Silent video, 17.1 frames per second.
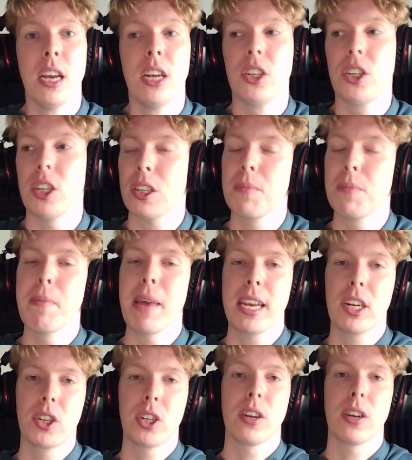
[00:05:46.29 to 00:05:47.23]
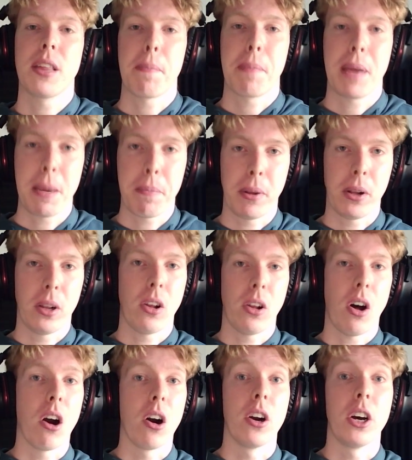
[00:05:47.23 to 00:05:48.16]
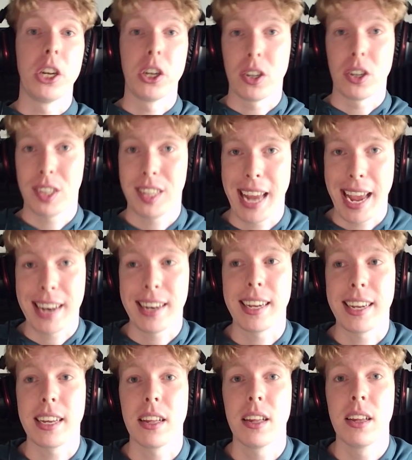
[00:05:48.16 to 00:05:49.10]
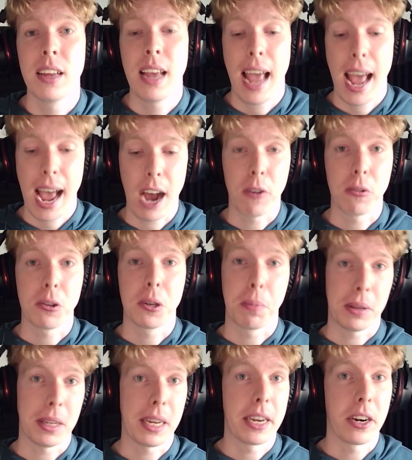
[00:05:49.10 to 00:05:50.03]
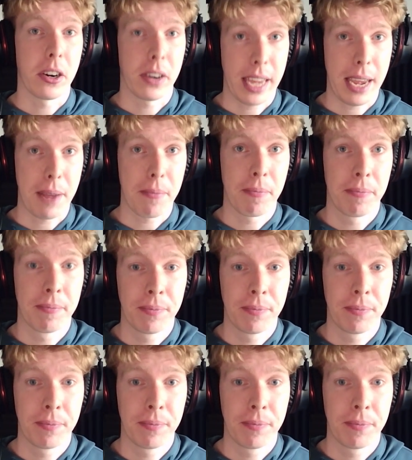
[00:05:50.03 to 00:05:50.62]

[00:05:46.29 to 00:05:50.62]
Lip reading: Just make sure that people are understanding how to play your game.